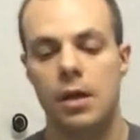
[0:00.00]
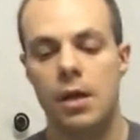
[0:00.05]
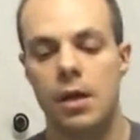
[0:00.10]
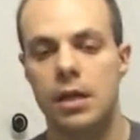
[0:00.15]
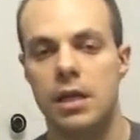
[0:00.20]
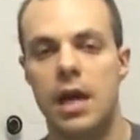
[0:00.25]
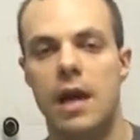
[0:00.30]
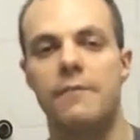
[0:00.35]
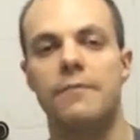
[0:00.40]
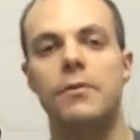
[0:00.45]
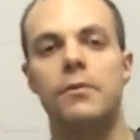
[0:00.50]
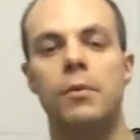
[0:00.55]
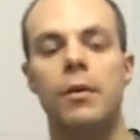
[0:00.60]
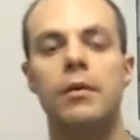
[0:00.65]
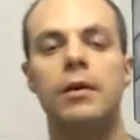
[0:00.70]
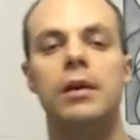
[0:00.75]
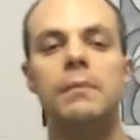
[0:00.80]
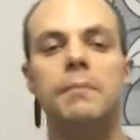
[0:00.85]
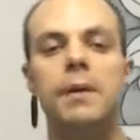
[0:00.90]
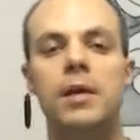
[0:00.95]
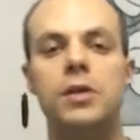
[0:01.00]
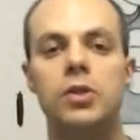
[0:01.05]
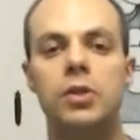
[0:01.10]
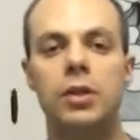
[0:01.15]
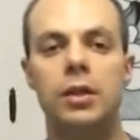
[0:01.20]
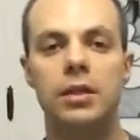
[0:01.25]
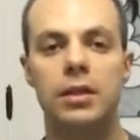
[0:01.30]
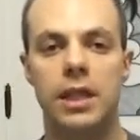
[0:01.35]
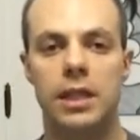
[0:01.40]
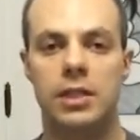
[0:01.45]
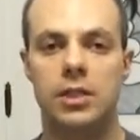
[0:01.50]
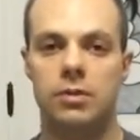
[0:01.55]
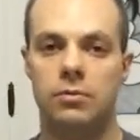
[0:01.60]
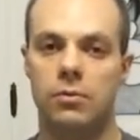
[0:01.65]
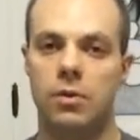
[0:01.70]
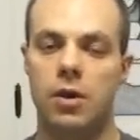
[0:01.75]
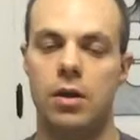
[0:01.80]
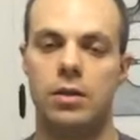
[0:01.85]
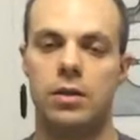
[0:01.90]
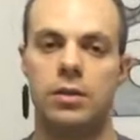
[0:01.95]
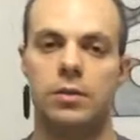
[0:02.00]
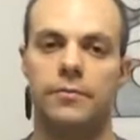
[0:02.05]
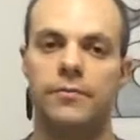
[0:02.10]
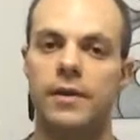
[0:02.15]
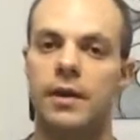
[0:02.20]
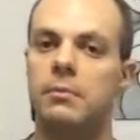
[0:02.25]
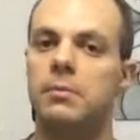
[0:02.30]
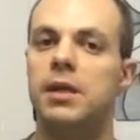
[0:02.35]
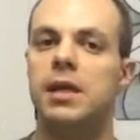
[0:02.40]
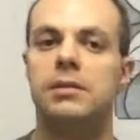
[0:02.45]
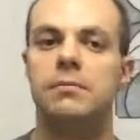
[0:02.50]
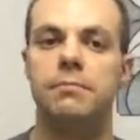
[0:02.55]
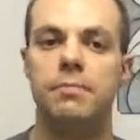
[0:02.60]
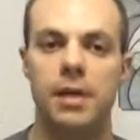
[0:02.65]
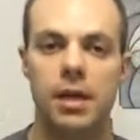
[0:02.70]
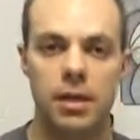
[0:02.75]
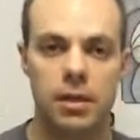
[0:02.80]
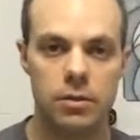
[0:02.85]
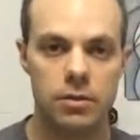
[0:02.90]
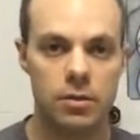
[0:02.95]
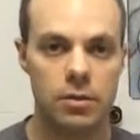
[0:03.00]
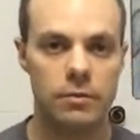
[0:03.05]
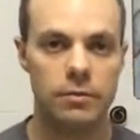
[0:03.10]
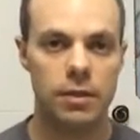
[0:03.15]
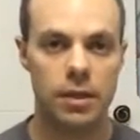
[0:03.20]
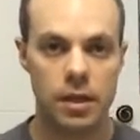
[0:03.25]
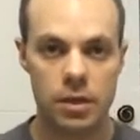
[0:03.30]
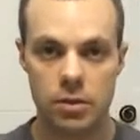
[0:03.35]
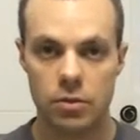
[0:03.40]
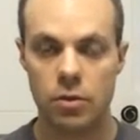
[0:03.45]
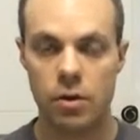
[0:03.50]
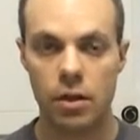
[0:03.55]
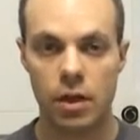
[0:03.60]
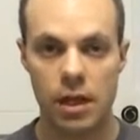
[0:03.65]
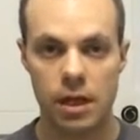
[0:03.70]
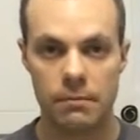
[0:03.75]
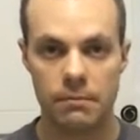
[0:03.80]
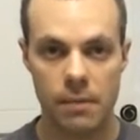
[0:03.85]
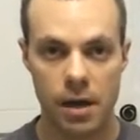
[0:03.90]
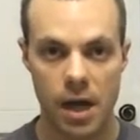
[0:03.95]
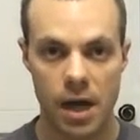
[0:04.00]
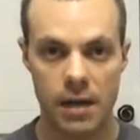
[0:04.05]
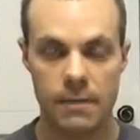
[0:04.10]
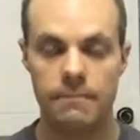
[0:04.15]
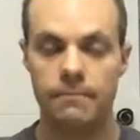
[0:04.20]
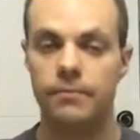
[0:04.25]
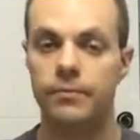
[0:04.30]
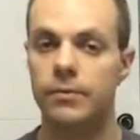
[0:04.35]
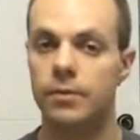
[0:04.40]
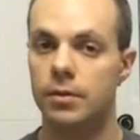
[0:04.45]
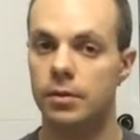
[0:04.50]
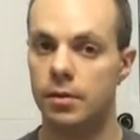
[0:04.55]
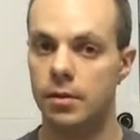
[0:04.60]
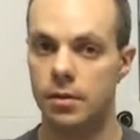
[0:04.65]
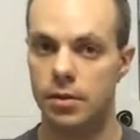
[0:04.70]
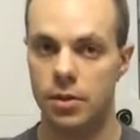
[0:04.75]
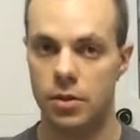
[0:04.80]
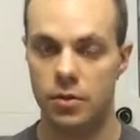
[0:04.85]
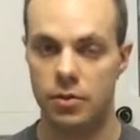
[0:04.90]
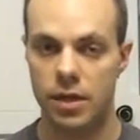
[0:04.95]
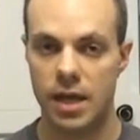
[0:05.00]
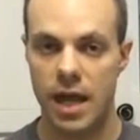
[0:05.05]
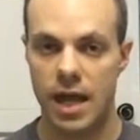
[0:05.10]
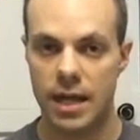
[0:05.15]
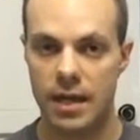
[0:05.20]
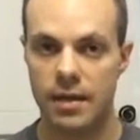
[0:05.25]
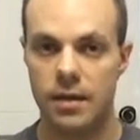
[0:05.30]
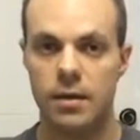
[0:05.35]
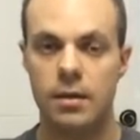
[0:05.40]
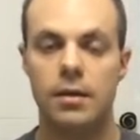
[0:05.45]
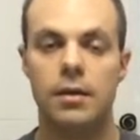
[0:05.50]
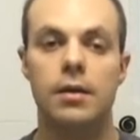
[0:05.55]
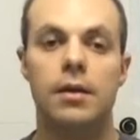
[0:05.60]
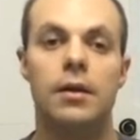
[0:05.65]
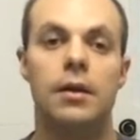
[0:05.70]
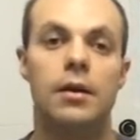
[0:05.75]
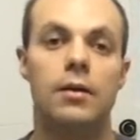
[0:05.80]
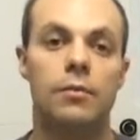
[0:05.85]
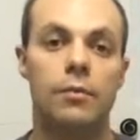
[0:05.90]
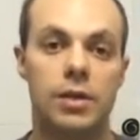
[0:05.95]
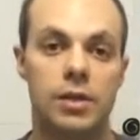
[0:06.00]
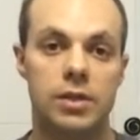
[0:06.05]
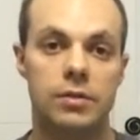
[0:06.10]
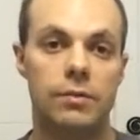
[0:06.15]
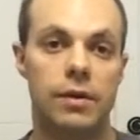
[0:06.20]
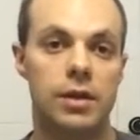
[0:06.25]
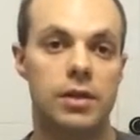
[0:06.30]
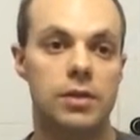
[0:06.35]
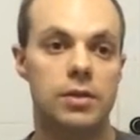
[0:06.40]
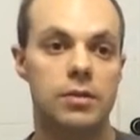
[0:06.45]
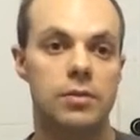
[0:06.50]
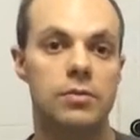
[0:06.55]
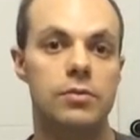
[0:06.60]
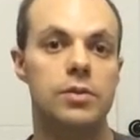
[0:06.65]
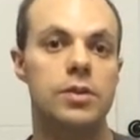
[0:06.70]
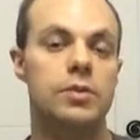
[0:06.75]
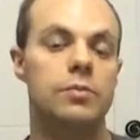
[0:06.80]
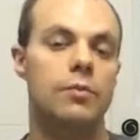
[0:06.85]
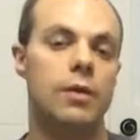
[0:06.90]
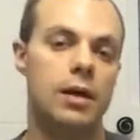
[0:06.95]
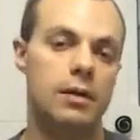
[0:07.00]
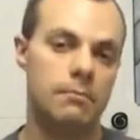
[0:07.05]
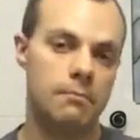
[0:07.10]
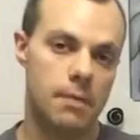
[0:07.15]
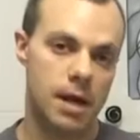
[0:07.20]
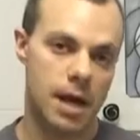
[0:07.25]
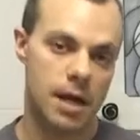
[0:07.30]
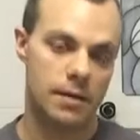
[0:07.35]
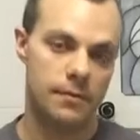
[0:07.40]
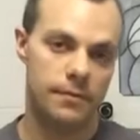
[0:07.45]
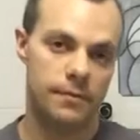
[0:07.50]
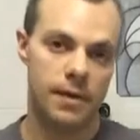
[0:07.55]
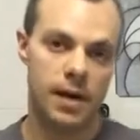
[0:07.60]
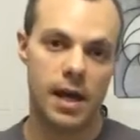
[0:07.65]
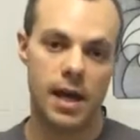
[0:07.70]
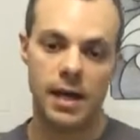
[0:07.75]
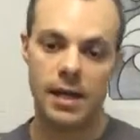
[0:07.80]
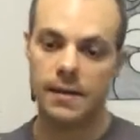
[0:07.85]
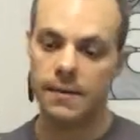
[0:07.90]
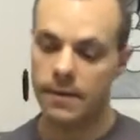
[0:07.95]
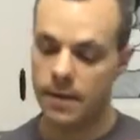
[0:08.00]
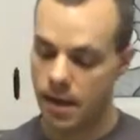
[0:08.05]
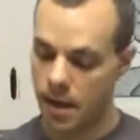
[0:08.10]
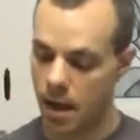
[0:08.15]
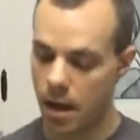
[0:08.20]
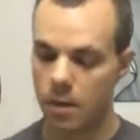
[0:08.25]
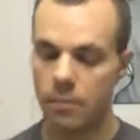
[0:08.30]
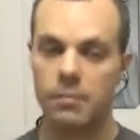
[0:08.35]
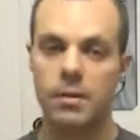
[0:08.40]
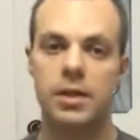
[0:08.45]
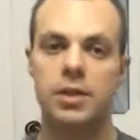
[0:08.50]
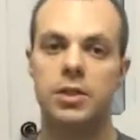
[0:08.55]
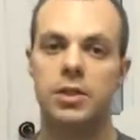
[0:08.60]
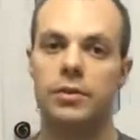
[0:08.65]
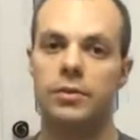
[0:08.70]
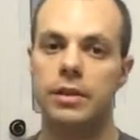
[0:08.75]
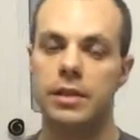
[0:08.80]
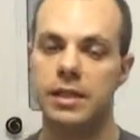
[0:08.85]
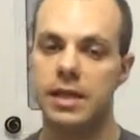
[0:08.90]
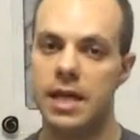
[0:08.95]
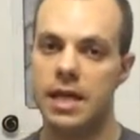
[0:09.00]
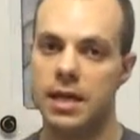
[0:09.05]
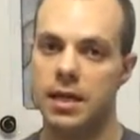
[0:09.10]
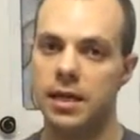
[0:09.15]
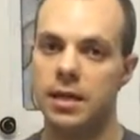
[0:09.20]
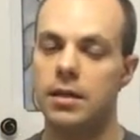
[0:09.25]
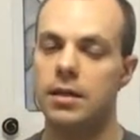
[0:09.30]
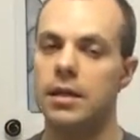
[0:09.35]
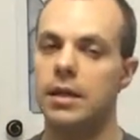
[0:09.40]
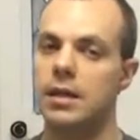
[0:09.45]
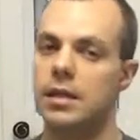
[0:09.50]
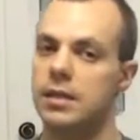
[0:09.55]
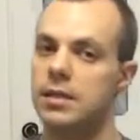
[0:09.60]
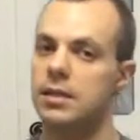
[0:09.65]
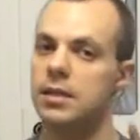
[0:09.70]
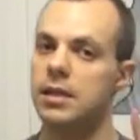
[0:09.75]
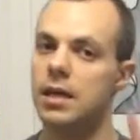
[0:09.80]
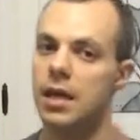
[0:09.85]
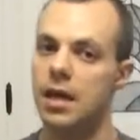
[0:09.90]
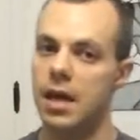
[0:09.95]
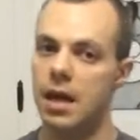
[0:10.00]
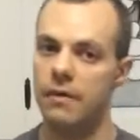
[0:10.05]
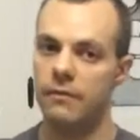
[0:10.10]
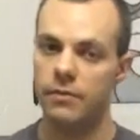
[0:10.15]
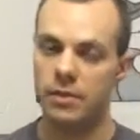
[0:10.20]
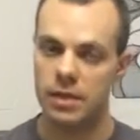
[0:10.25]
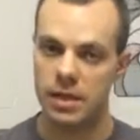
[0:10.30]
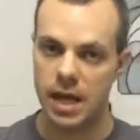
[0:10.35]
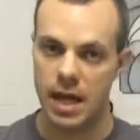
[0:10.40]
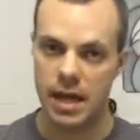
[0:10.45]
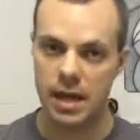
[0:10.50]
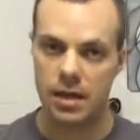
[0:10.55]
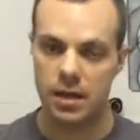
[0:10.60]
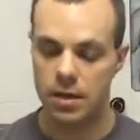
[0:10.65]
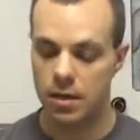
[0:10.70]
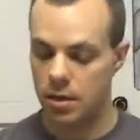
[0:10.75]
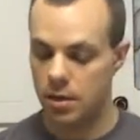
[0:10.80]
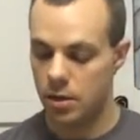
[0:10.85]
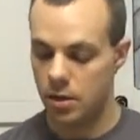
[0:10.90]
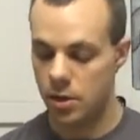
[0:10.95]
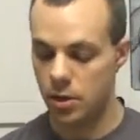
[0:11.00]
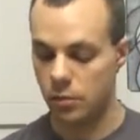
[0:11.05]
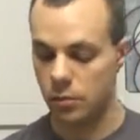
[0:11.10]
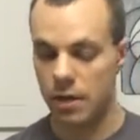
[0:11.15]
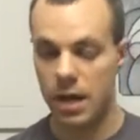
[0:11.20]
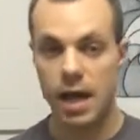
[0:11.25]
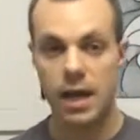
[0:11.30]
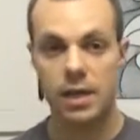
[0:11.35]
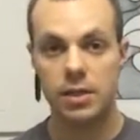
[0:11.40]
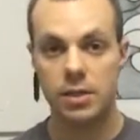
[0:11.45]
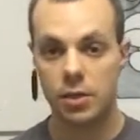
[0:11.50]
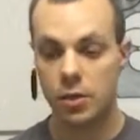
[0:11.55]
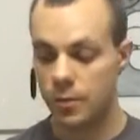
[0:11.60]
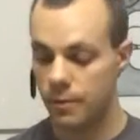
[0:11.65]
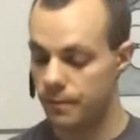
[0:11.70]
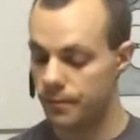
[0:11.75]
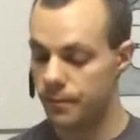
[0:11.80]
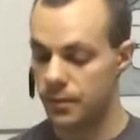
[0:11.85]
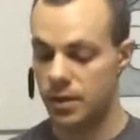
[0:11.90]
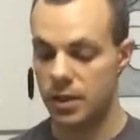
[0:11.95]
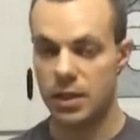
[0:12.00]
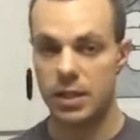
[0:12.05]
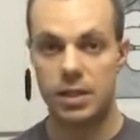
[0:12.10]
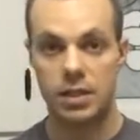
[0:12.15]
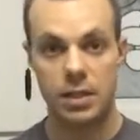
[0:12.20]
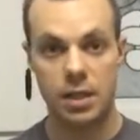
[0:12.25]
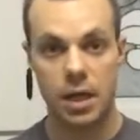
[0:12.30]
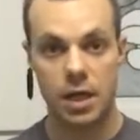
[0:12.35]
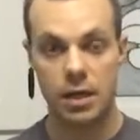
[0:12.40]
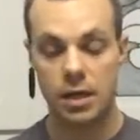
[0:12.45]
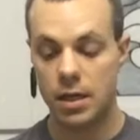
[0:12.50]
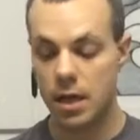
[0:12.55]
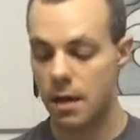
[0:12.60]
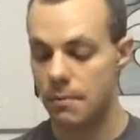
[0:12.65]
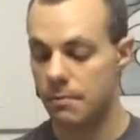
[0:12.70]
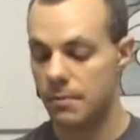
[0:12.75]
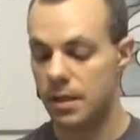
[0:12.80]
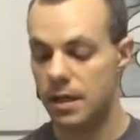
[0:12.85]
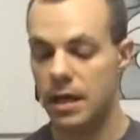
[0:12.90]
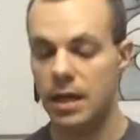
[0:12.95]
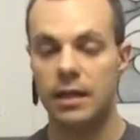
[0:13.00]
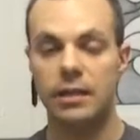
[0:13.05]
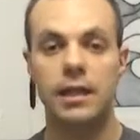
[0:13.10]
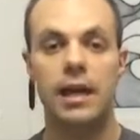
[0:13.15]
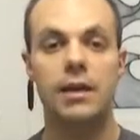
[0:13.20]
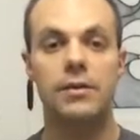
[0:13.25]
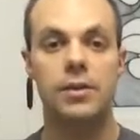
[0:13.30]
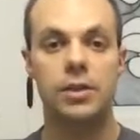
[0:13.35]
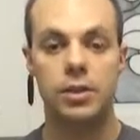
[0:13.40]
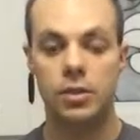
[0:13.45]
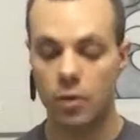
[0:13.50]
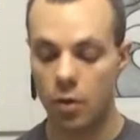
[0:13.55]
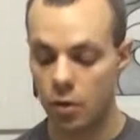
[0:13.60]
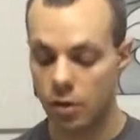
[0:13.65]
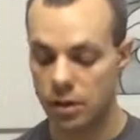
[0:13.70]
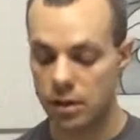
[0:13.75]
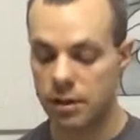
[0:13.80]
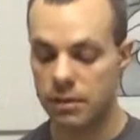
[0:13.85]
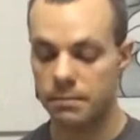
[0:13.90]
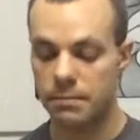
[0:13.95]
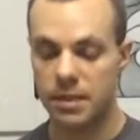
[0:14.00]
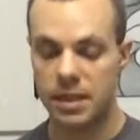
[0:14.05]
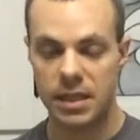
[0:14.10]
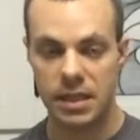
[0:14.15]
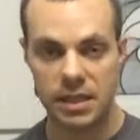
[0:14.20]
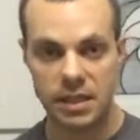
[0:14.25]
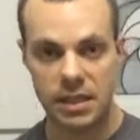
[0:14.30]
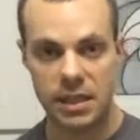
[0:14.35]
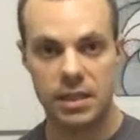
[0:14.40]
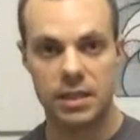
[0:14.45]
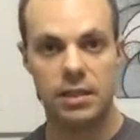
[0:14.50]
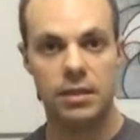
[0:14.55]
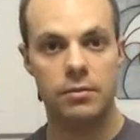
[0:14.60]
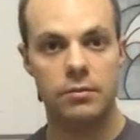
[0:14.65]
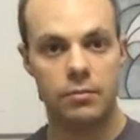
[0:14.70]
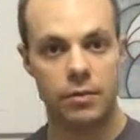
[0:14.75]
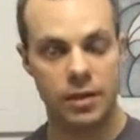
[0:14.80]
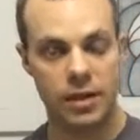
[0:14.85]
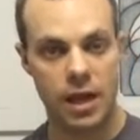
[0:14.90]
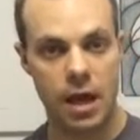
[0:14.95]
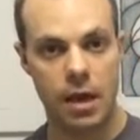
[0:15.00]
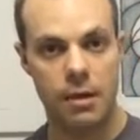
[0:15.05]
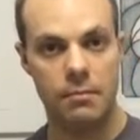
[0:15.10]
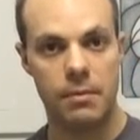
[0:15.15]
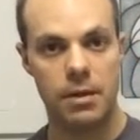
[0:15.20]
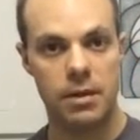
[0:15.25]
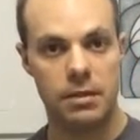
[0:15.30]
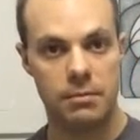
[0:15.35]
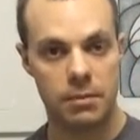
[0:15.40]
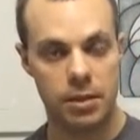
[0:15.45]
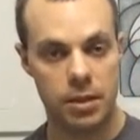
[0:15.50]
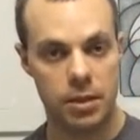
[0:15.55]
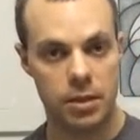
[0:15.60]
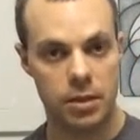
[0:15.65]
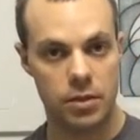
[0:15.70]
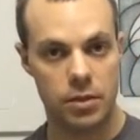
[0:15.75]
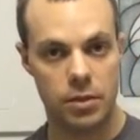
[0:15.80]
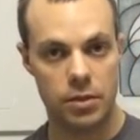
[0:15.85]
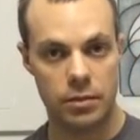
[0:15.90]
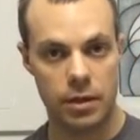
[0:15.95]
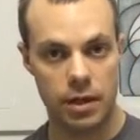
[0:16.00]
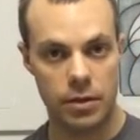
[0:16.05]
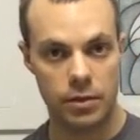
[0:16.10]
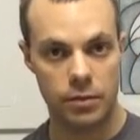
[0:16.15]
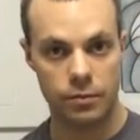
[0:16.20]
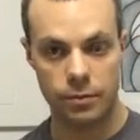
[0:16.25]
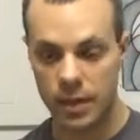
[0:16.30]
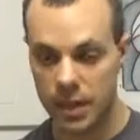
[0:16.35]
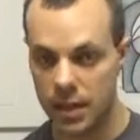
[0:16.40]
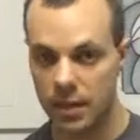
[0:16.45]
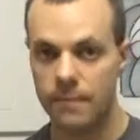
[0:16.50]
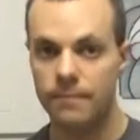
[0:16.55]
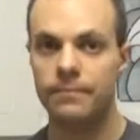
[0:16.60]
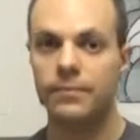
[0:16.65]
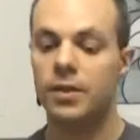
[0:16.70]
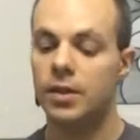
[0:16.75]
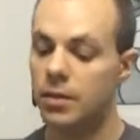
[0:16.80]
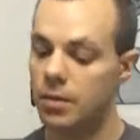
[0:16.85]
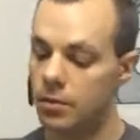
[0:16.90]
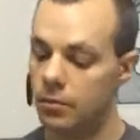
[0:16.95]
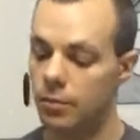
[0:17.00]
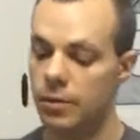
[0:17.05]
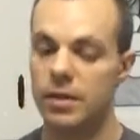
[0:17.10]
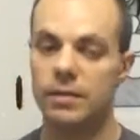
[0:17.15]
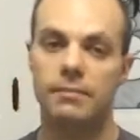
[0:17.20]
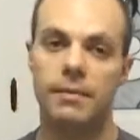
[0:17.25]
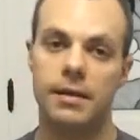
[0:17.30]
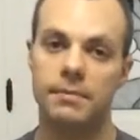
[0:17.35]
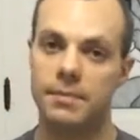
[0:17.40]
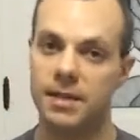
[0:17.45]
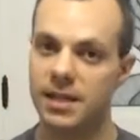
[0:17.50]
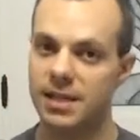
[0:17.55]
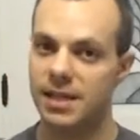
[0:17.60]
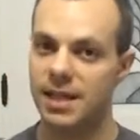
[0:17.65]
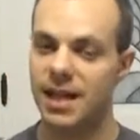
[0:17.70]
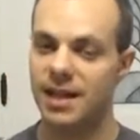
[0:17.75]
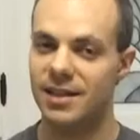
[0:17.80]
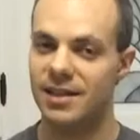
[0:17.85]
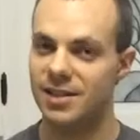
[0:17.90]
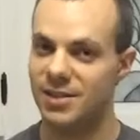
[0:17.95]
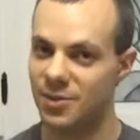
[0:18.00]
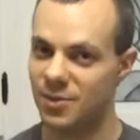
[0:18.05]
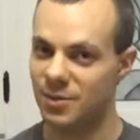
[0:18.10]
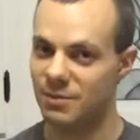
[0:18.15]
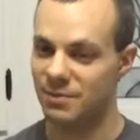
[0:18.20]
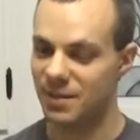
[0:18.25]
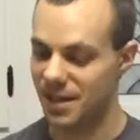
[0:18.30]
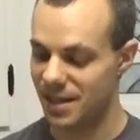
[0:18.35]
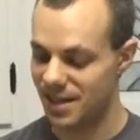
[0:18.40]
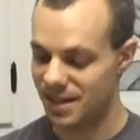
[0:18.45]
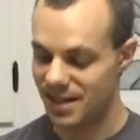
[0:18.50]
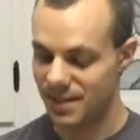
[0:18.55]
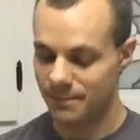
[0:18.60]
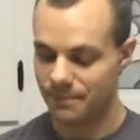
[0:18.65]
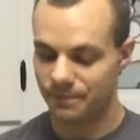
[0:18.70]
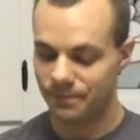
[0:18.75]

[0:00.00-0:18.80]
Now, if you're worried about your cholesterol and your family has a bad history of cholesterol like mine, it's okay. What you want to do is you want to modify how much your intake is every day. So what I do is I just cut it up and I allow the yolks to be consistent with how much I'm going to use throughout the week with my big salad tuna mix.